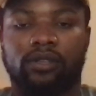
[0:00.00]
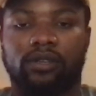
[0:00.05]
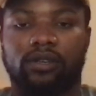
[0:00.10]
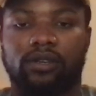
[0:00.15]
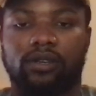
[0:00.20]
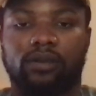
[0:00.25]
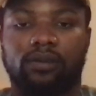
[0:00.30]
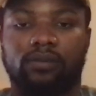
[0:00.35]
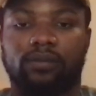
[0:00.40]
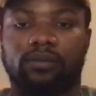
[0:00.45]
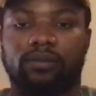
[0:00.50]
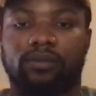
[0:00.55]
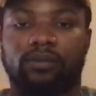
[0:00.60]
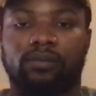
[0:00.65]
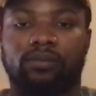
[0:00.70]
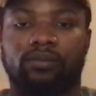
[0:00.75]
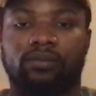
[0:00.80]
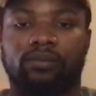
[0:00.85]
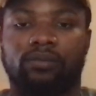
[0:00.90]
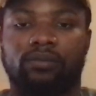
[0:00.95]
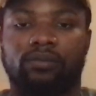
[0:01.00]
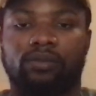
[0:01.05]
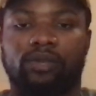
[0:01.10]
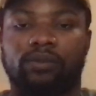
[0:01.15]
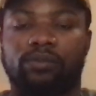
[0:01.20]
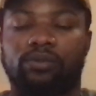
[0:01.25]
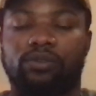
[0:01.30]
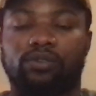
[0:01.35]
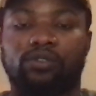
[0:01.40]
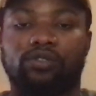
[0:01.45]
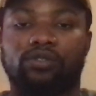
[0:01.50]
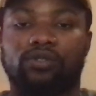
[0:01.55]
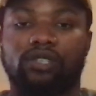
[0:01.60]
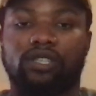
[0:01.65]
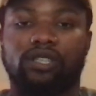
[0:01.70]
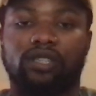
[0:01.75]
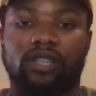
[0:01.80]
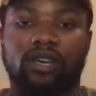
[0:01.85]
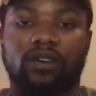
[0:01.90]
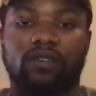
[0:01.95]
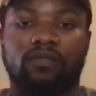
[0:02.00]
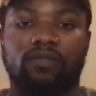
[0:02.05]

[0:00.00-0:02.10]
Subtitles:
Um, People usually love